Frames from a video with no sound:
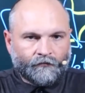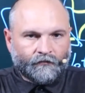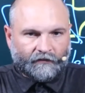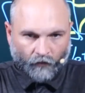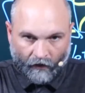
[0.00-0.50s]

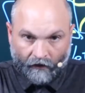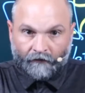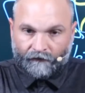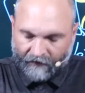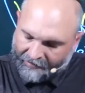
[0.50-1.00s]
Well,
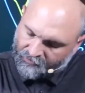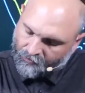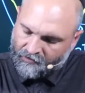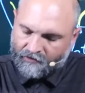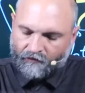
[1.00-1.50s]
that
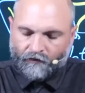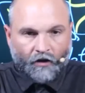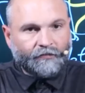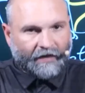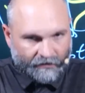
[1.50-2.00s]
twisted
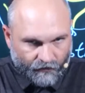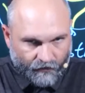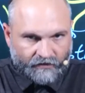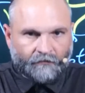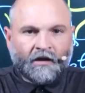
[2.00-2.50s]
rope, that
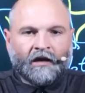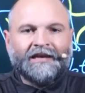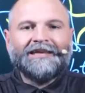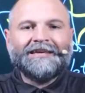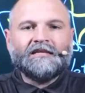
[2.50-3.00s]
twisted mind
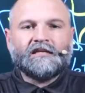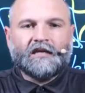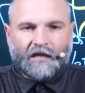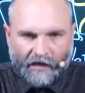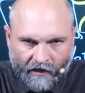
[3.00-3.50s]
is
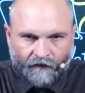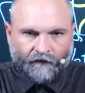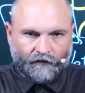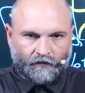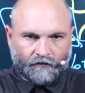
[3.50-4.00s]

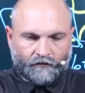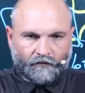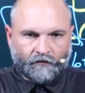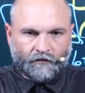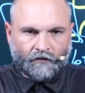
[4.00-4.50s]
evil.
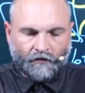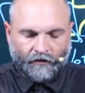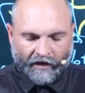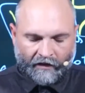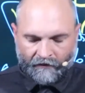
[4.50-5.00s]

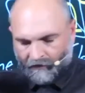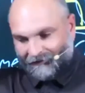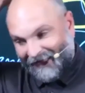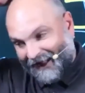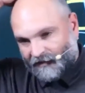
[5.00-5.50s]
Okay?
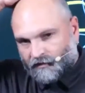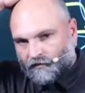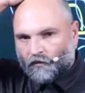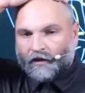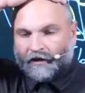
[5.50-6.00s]
That's
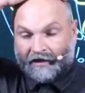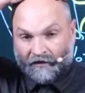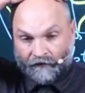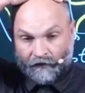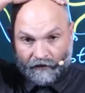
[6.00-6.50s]
what
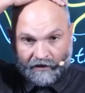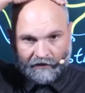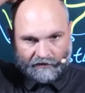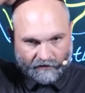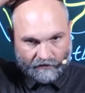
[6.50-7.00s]
evil
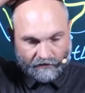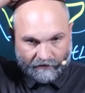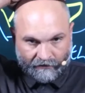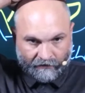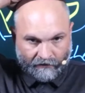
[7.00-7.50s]
is
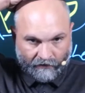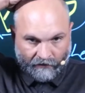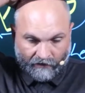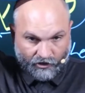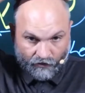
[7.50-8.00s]

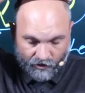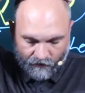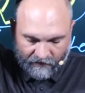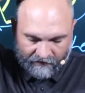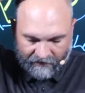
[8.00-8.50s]
you
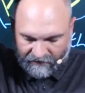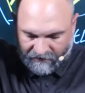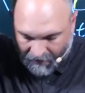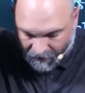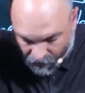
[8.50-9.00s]
choosing to
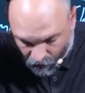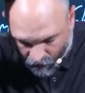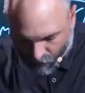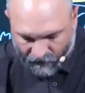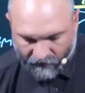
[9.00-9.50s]
stay in your
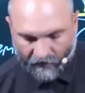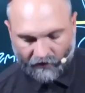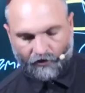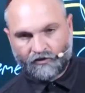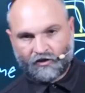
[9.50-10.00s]
wounds,
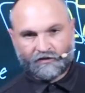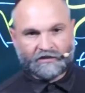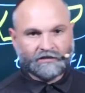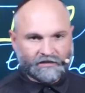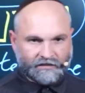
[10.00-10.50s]
you
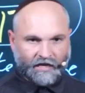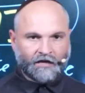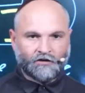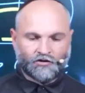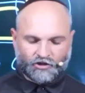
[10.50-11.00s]
choosing to stay
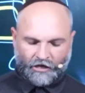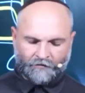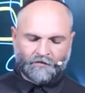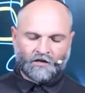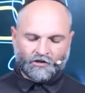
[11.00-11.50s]
in your
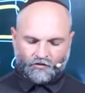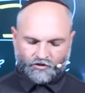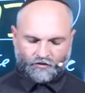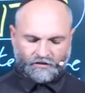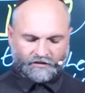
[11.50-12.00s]
shame, you
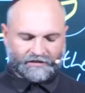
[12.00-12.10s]
choosing to